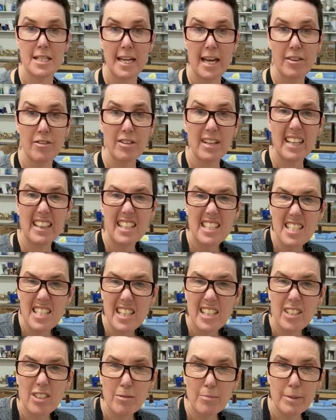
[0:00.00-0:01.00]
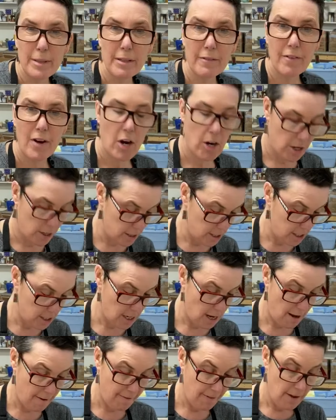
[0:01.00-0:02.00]
together, like this little bit of hard
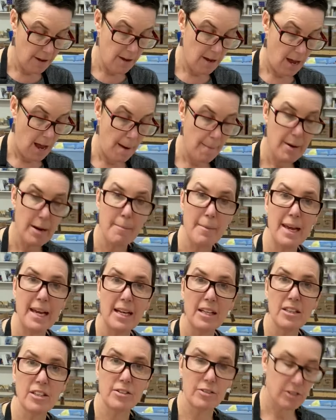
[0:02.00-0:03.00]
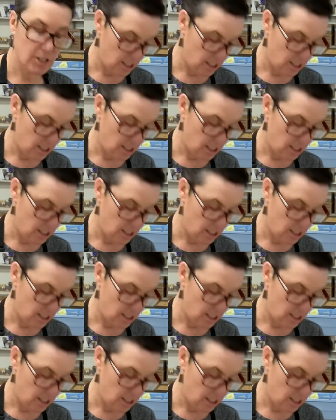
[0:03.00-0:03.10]
stuff, I'm gonna make a little